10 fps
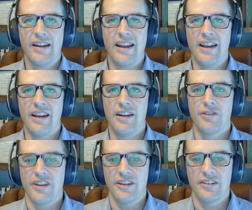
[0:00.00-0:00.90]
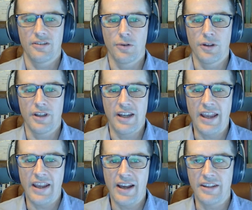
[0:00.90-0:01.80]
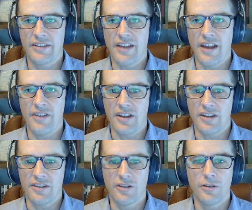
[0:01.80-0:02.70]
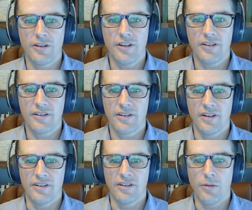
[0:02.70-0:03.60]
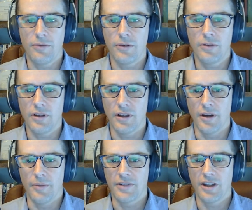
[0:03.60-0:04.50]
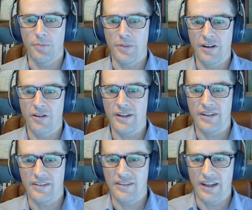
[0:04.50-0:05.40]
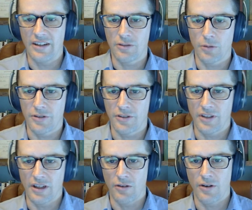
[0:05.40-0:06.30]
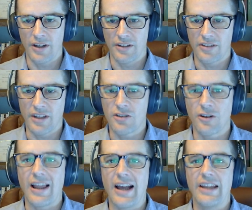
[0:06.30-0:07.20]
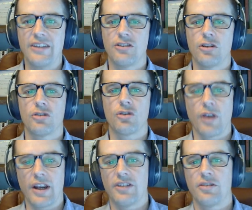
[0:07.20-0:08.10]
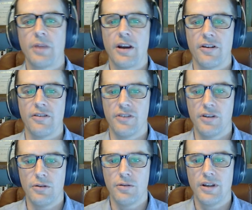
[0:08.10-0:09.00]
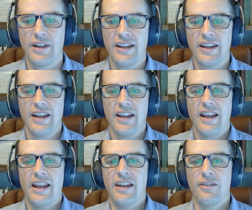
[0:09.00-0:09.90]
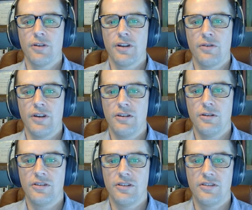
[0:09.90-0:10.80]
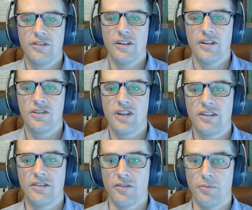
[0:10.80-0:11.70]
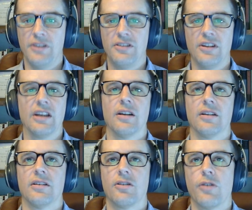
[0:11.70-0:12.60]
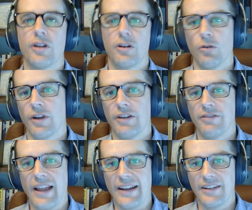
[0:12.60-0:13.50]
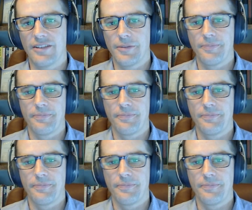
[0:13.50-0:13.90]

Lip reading: And with this, really, an AI savvy consultant is helpful to help integrate these data sources and create a centralized, transparent view, and really reduces the chances of missing critical red flags.